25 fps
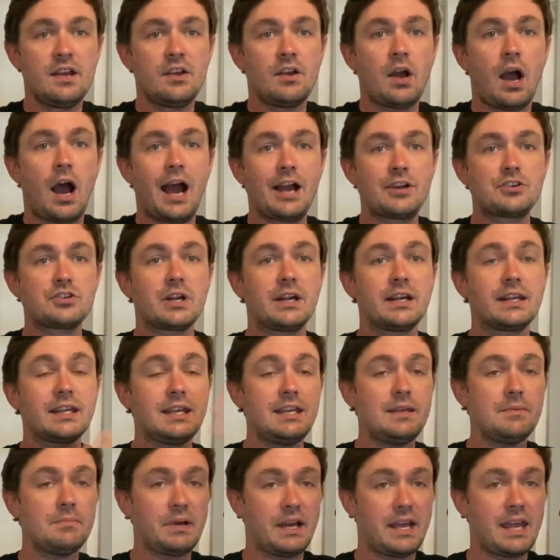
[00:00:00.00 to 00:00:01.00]
I try to
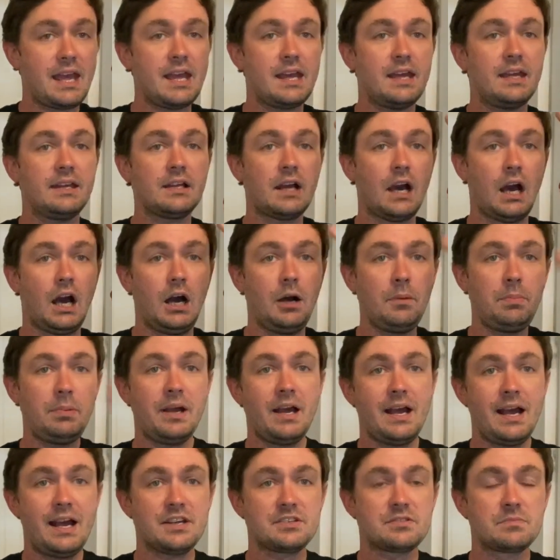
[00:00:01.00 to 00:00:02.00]
keep my head up
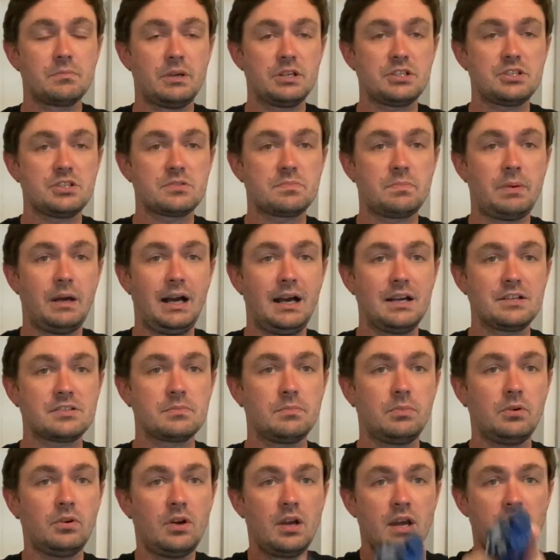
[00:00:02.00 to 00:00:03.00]
as much as
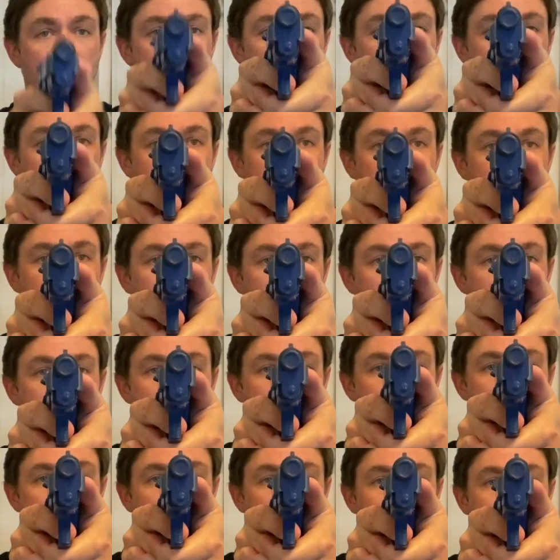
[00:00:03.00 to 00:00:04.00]
possible. The gun comes
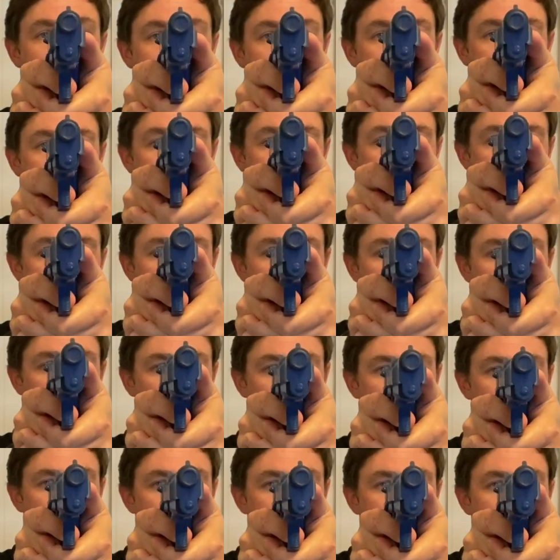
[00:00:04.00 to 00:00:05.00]
straight out to the
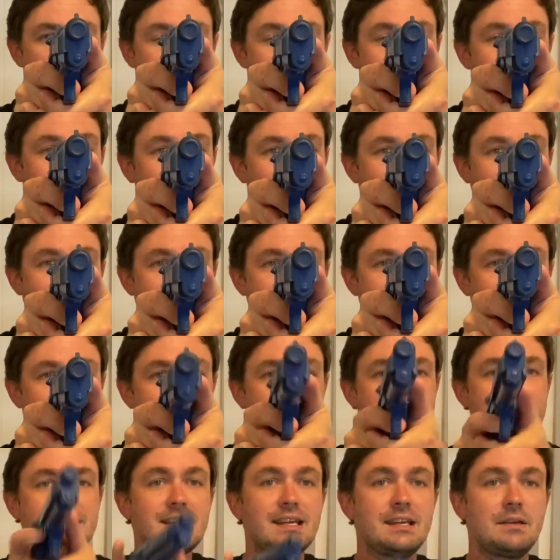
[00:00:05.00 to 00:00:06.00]
target, and I take a
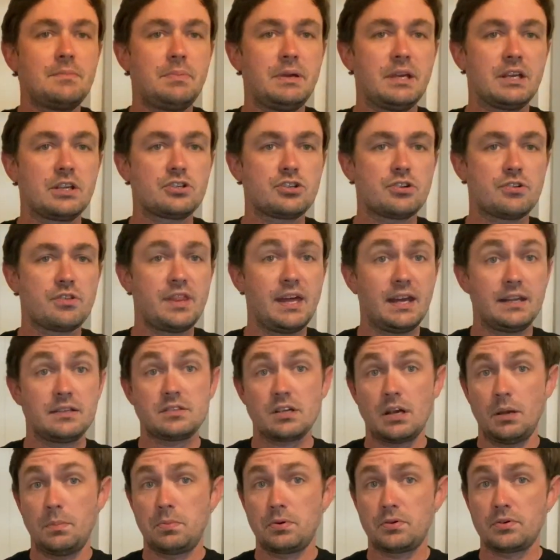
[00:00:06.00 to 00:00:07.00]
sight picture that's
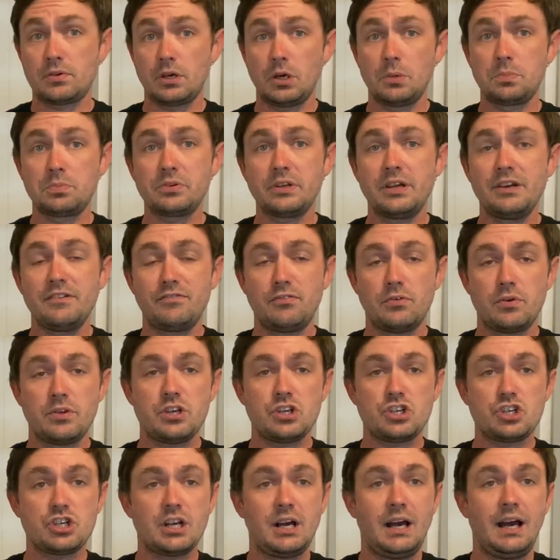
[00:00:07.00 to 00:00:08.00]
appropriate for the
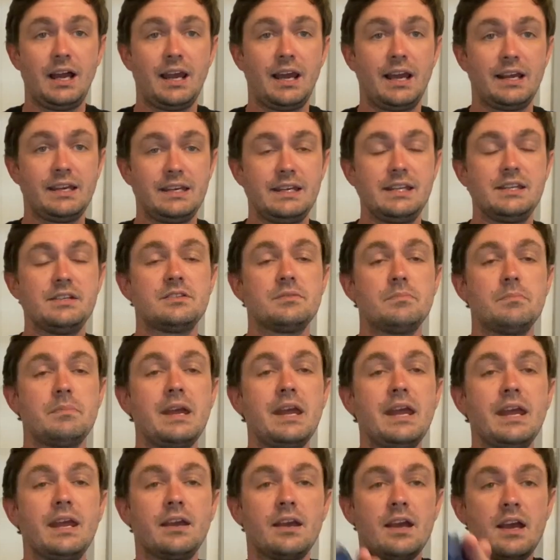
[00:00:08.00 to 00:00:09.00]
shot I need to
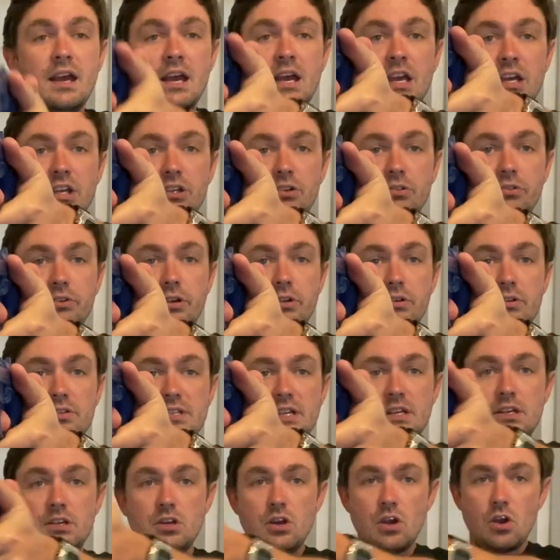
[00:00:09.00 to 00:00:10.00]
make. You'll notice at
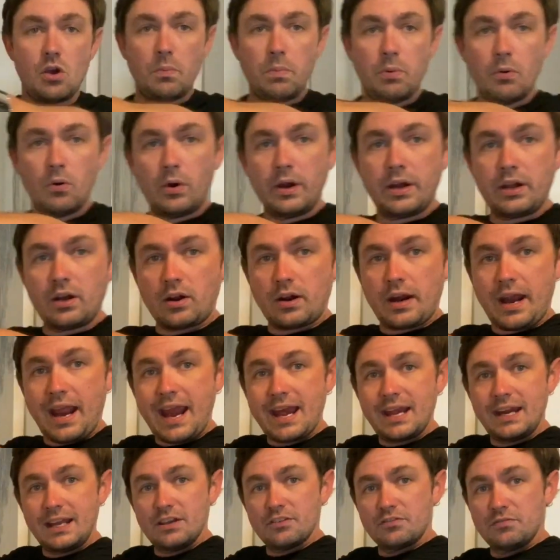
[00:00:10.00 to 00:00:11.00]
no point are
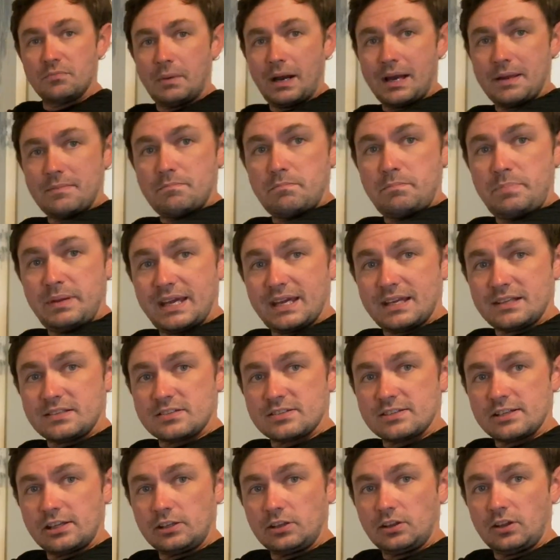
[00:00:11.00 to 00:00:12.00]
any of my
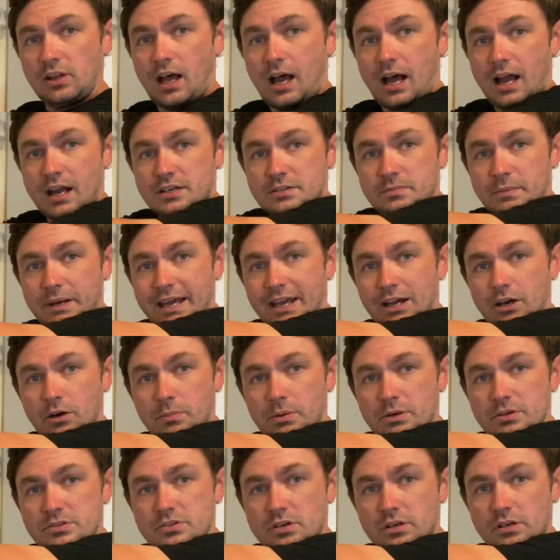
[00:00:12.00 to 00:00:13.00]
bits locked. My
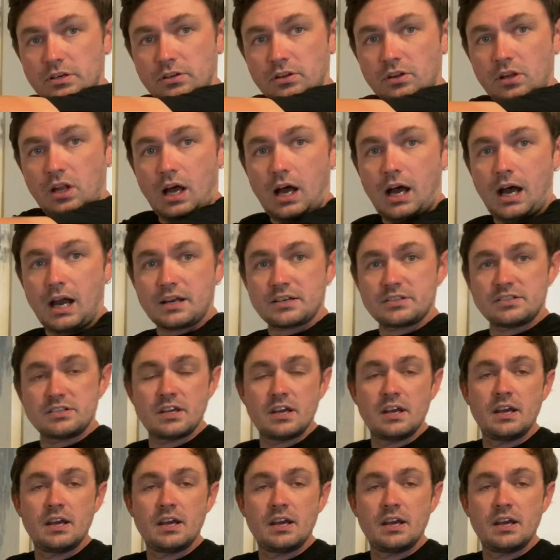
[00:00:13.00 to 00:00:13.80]
elbows aren't locked.